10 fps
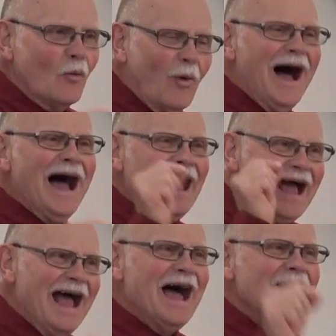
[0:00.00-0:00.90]
Why
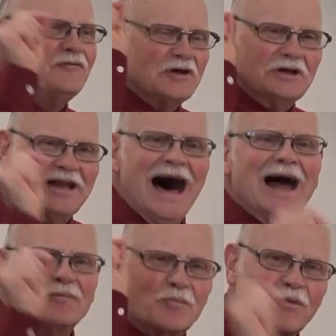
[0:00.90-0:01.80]
have you
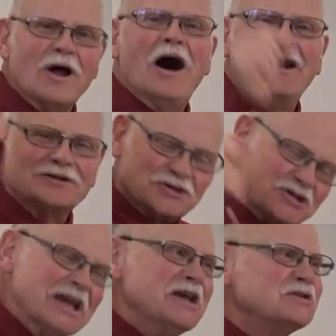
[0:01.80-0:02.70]
not brought
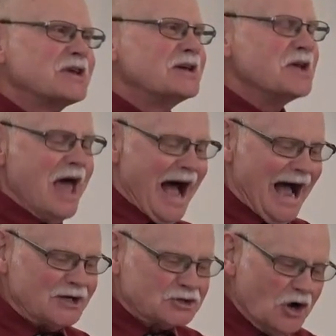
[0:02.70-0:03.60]
Jesus?
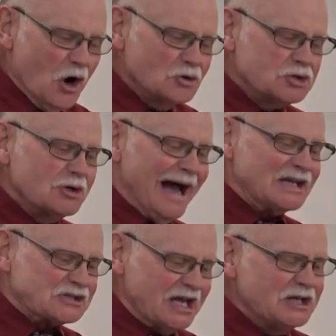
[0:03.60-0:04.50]
I told you,
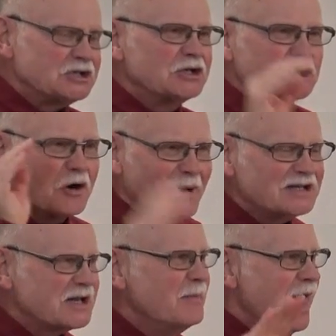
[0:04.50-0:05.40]
I sent you to
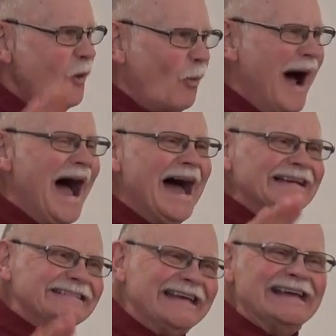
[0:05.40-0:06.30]
arrest him.
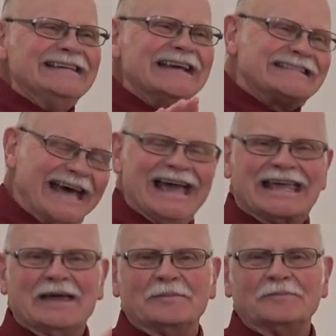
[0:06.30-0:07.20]
Why didn't you take
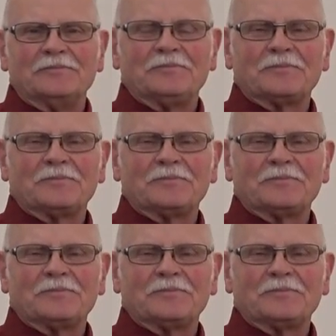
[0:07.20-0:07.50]
him?